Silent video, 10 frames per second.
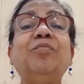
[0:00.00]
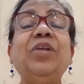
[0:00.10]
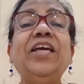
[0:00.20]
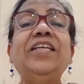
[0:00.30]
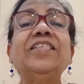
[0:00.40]

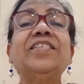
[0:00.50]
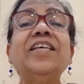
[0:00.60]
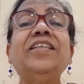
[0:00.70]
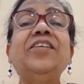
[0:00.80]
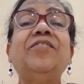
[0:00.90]
played a
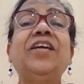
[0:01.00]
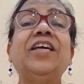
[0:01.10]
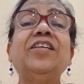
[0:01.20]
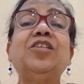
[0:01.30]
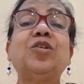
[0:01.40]

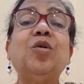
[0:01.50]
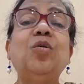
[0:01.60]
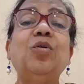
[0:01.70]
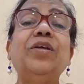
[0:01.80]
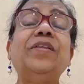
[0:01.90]
significant
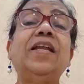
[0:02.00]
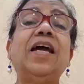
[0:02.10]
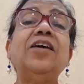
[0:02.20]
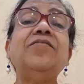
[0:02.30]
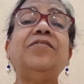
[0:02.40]
role in the
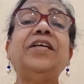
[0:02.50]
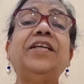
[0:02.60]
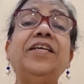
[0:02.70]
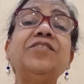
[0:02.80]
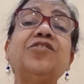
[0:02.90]
life
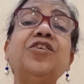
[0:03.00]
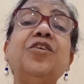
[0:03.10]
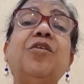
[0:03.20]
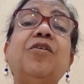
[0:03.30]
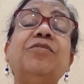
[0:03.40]
and history
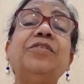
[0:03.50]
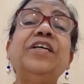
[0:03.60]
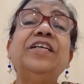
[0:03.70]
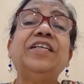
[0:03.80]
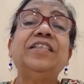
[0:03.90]
of
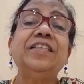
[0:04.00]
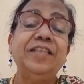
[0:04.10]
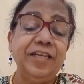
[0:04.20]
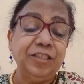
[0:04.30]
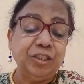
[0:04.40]
the
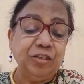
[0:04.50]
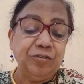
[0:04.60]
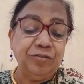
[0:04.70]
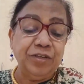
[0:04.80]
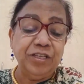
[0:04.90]
nation
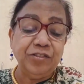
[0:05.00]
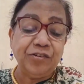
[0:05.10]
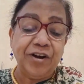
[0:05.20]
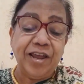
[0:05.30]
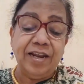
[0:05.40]
of
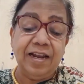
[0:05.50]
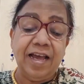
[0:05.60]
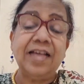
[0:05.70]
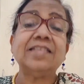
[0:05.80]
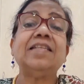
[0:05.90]
Israel
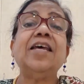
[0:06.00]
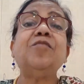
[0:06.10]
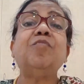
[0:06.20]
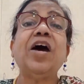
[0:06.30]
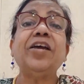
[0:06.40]
as
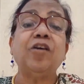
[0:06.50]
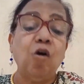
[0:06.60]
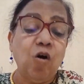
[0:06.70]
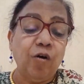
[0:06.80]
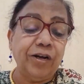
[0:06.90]
led by
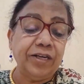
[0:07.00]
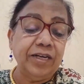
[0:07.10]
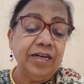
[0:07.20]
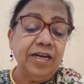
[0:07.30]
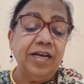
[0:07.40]
God.
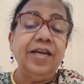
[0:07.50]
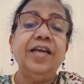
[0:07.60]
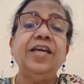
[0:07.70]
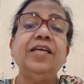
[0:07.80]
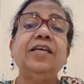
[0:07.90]

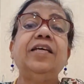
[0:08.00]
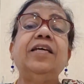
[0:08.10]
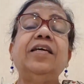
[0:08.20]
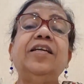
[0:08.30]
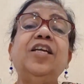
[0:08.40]

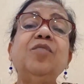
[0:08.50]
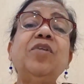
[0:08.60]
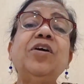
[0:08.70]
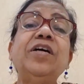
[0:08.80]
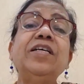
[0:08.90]

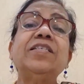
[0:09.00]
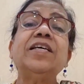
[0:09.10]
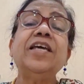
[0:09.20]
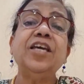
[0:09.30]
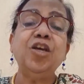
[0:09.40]
Deborah is
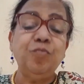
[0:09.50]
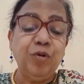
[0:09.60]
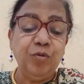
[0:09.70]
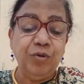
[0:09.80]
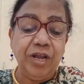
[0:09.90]
a
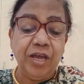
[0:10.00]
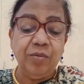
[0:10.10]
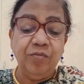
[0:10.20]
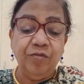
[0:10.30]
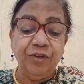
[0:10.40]
Hebrew
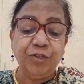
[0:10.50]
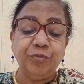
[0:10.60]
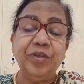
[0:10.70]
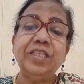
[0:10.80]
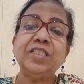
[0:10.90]
name which
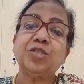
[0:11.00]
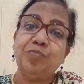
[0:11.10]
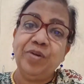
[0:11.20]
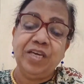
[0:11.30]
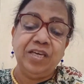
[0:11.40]
means
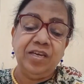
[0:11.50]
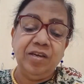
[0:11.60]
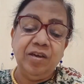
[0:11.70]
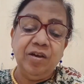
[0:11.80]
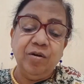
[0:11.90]
bee.
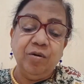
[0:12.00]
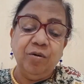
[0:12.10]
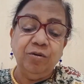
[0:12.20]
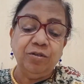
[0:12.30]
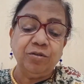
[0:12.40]

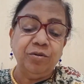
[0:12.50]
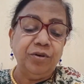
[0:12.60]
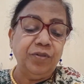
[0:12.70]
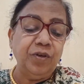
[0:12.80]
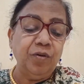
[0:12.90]
Also
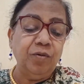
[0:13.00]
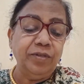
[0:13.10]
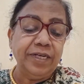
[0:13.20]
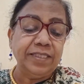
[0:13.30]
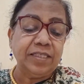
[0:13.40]
in the Old
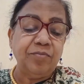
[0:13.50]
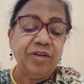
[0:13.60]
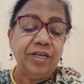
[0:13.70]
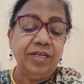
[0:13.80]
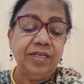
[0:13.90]

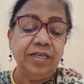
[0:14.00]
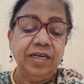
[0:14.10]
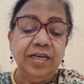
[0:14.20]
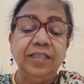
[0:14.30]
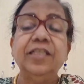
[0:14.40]
Testament,
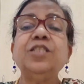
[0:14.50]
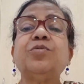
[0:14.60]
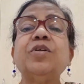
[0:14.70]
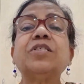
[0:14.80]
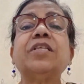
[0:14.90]
this
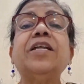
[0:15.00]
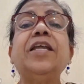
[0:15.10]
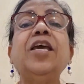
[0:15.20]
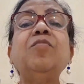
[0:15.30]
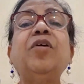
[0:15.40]
was the
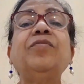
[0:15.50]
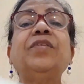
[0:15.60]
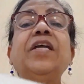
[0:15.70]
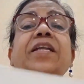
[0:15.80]
name of the